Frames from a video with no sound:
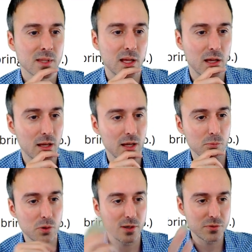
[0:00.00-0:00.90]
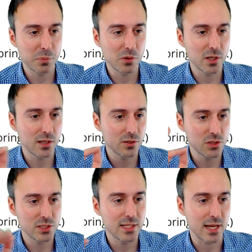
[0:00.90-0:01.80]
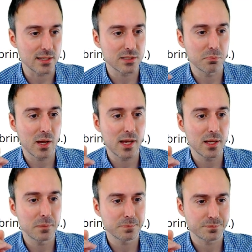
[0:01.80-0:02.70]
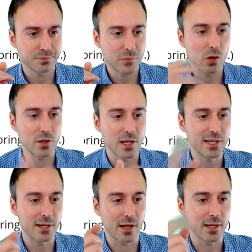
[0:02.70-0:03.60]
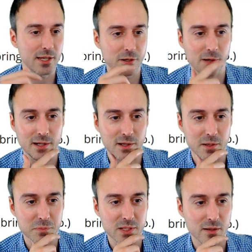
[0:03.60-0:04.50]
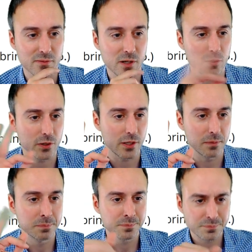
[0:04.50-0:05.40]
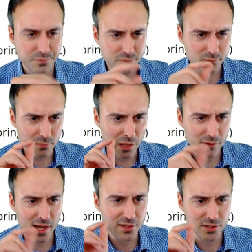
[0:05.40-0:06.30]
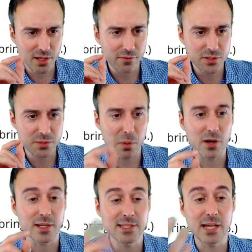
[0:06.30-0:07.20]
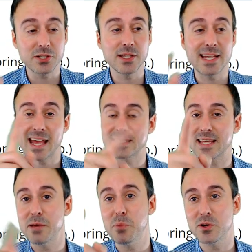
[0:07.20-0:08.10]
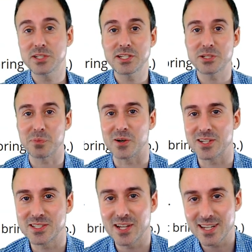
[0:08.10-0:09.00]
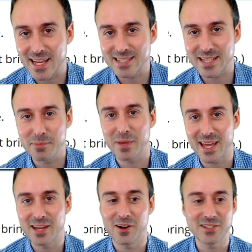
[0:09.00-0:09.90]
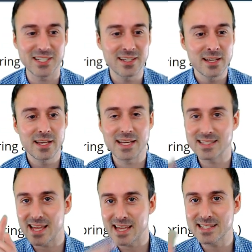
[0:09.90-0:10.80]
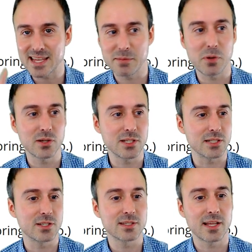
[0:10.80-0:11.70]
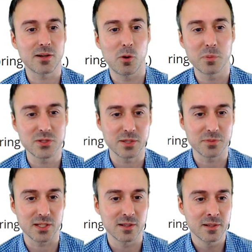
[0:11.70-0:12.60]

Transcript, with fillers: Uh, wouldn't have spoken English? Yes. Maya? Oh, he got it. He corrected himself. All good. If I hadn't discovered SMART, it's actually SMRT SMART. It's not SMART, it's SMRT, just like Homer Simpson.